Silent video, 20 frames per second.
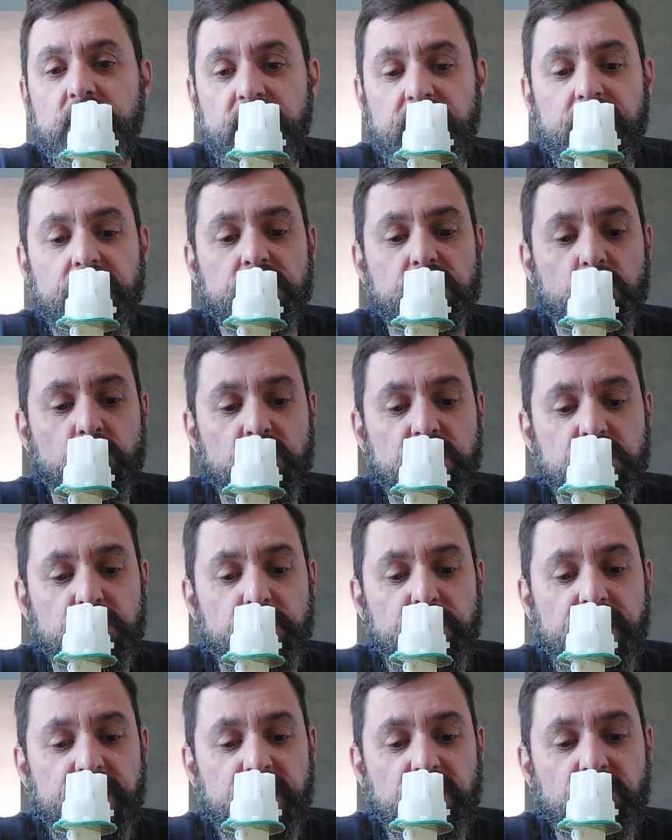yeah, twist
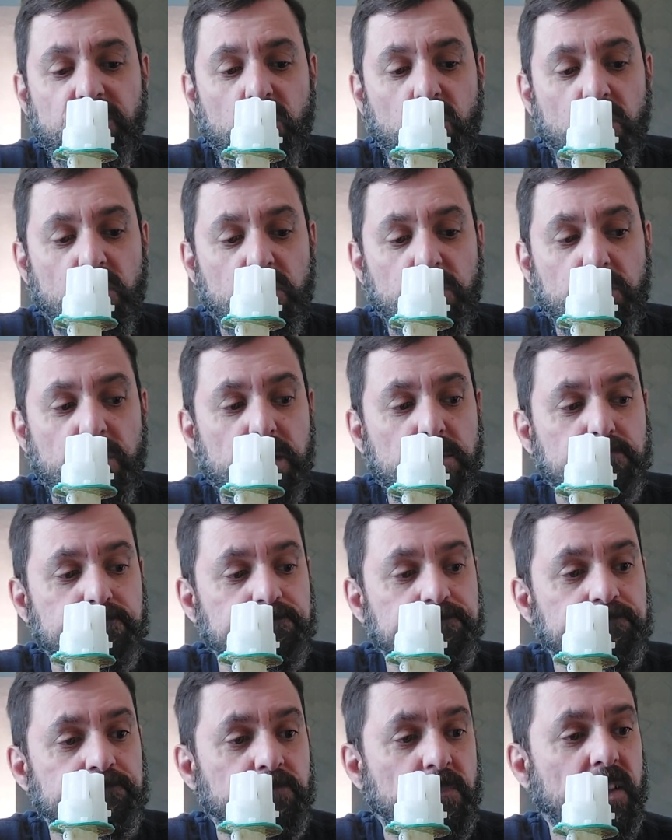back and forth. But
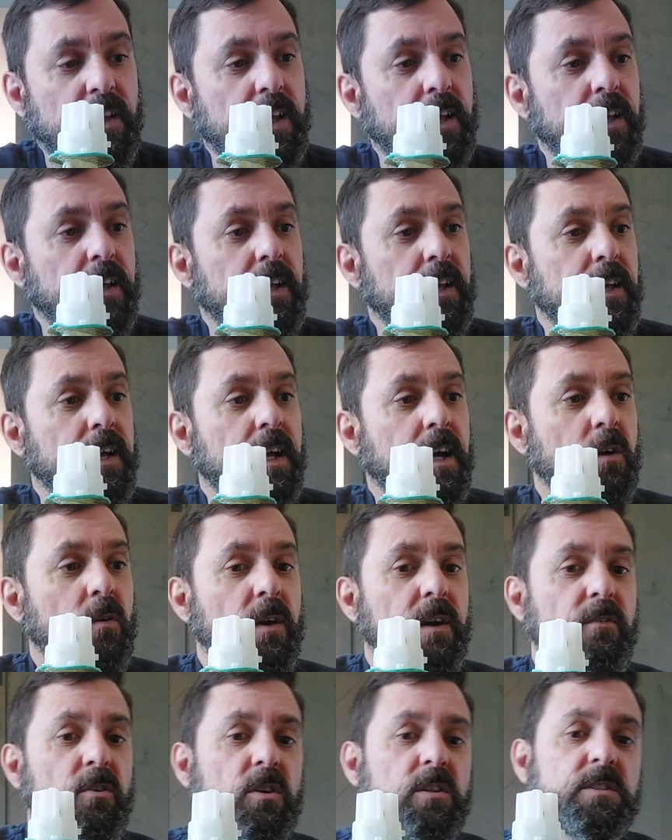
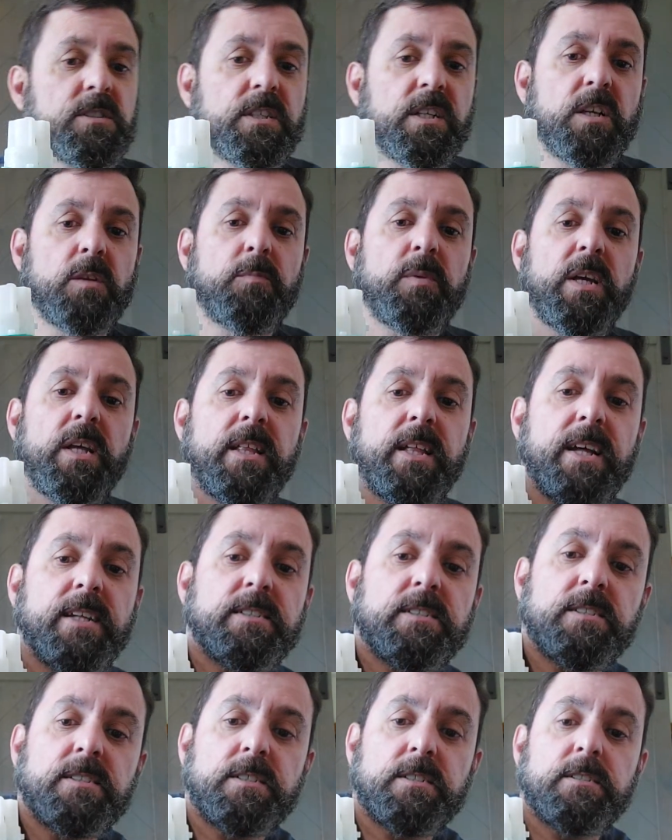however it's going to be,
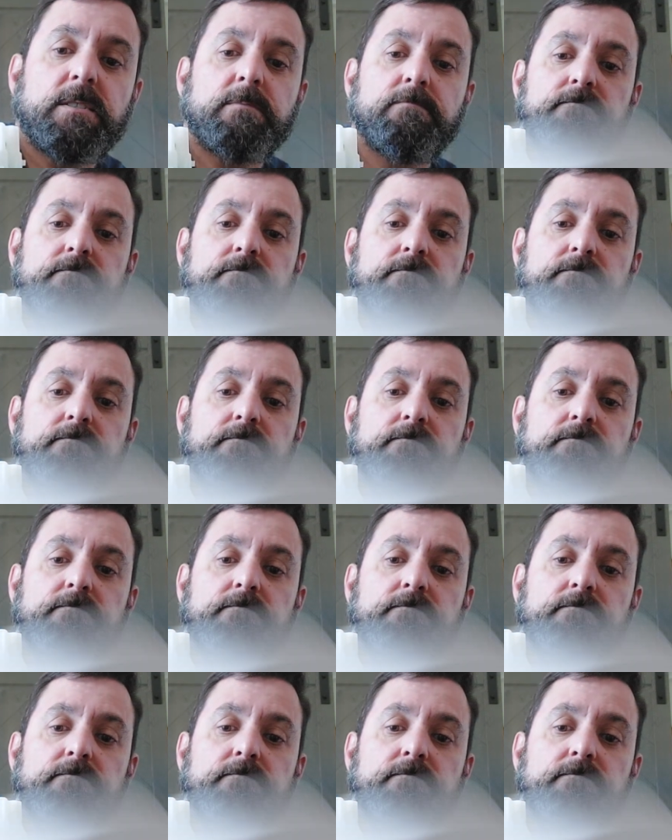that's